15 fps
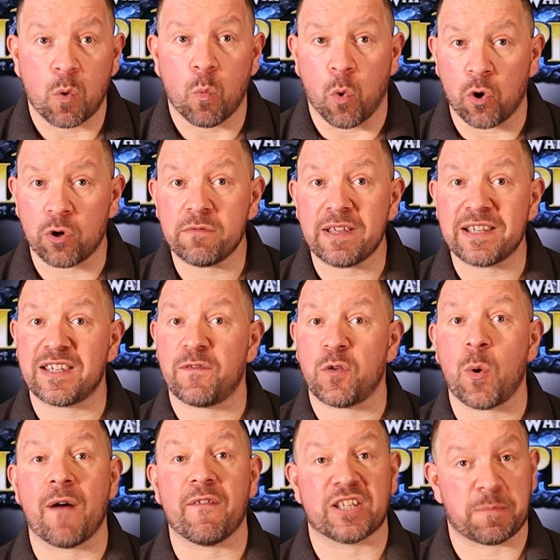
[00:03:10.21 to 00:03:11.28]
One is if
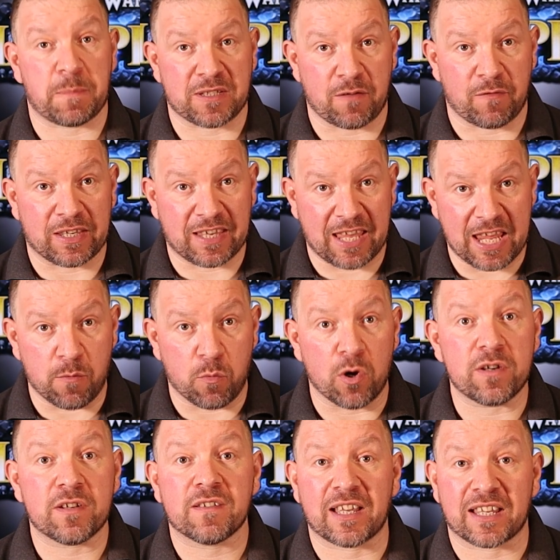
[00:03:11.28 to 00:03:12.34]
you have a specific
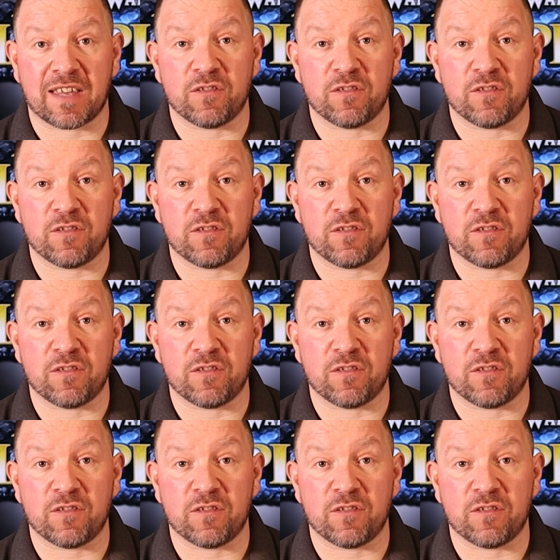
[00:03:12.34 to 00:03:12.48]
keyword that